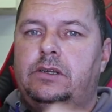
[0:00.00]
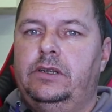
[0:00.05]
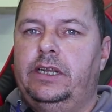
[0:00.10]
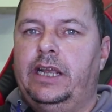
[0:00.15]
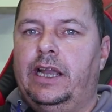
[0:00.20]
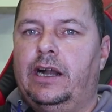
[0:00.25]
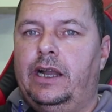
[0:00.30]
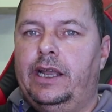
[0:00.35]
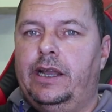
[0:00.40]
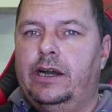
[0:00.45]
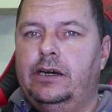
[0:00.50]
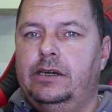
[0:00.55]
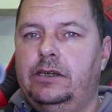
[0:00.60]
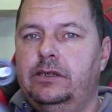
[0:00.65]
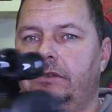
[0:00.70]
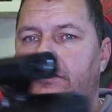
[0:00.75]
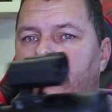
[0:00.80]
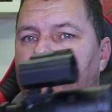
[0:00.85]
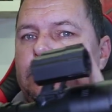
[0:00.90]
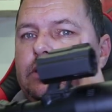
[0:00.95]
the
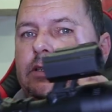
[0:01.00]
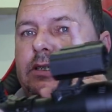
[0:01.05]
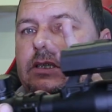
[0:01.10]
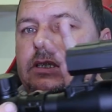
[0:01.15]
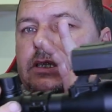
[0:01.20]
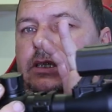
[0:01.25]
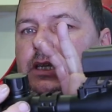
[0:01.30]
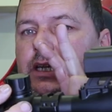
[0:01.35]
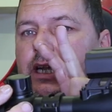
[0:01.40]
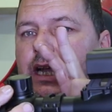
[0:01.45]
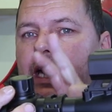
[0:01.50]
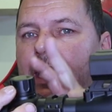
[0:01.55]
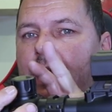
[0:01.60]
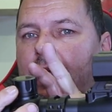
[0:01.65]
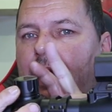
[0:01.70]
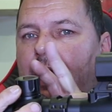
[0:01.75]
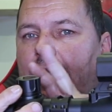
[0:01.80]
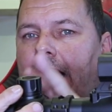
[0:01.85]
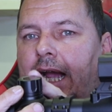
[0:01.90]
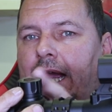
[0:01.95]
IR,
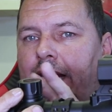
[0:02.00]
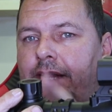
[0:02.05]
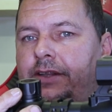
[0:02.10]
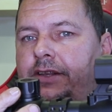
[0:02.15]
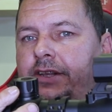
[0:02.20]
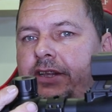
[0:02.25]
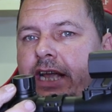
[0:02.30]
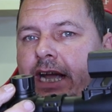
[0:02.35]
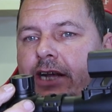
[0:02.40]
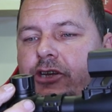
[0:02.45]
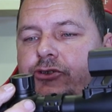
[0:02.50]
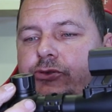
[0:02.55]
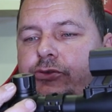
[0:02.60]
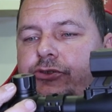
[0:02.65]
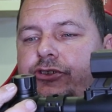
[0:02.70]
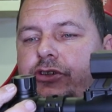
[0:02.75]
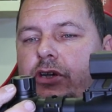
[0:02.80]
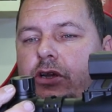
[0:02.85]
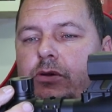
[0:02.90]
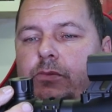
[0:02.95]
and the actual
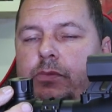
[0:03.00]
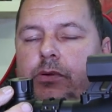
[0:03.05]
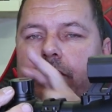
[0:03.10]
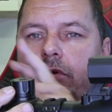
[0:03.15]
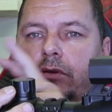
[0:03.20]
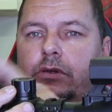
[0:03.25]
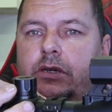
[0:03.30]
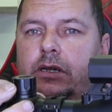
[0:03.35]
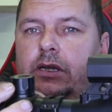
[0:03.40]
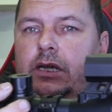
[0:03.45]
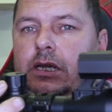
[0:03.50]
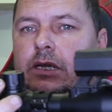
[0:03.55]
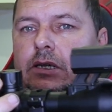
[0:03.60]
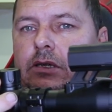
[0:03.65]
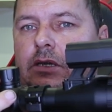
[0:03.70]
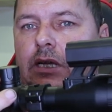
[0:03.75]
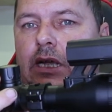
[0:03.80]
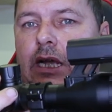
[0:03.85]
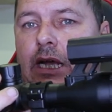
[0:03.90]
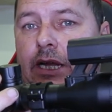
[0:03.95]
scope
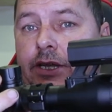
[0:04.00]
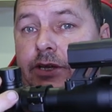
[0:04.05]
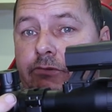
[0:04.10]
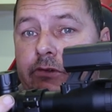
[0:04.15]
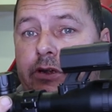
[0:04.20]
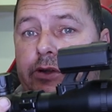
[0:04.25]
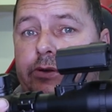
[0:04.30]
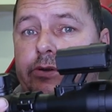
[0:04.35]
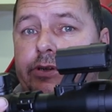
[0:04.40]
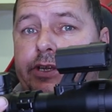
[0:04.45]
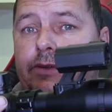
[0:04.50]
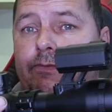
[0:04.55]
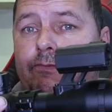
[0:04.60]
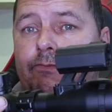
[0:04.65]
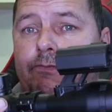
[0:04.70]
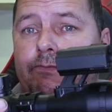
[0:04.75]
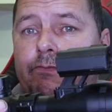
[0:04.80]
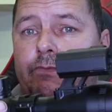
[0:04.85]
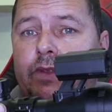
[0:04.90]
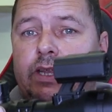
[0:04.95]
and the recording.
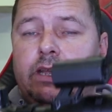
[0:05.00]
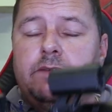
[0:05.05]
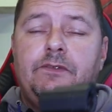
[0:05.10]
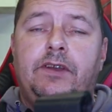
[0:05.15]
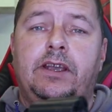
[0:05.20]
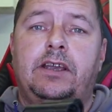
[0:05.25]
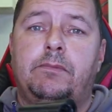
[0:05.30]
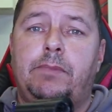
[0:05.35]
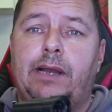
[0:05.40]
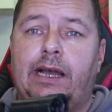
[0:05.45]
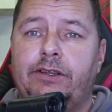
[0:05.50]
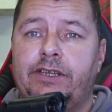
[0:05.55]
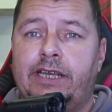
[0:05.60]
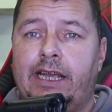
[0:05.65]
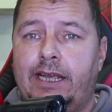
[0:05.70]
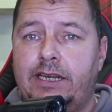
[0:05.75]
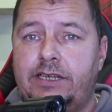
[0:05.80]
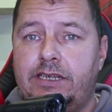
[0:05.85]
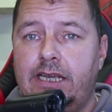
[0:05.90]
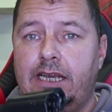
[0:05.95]
Think about
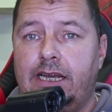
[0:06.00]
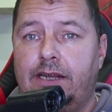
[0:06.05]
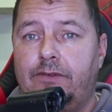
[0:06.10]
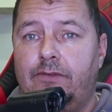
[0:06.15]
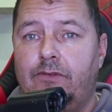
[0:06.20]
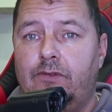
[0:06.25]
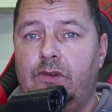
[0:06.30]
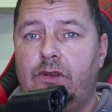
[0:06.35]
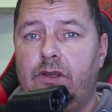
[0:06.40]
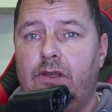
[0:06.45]
the ATN.